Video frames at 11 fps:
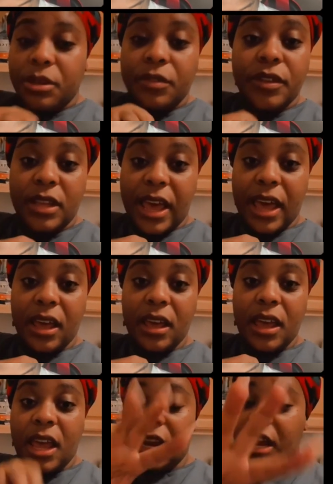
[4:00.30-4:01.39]
for that,
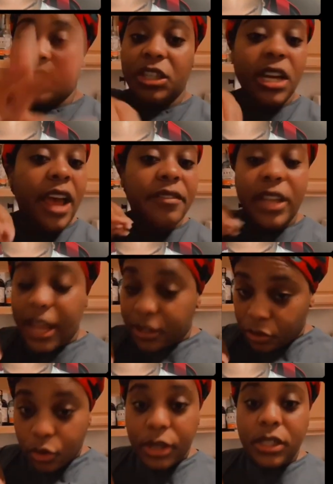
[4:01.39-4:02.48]
and I shouldn't have to
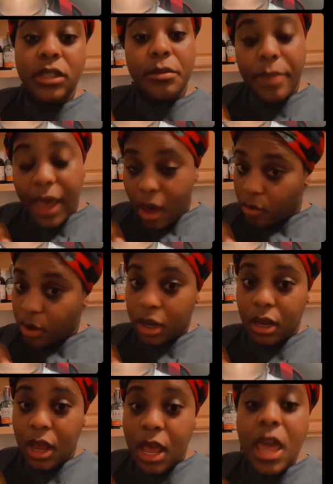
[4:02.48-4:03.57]
answer questions about it.
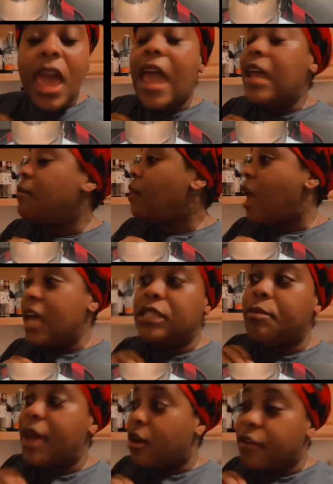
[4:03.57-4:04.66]
And as a
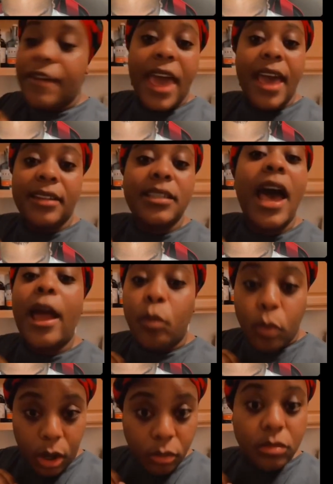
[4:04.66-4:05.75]
matter of fact, I won't.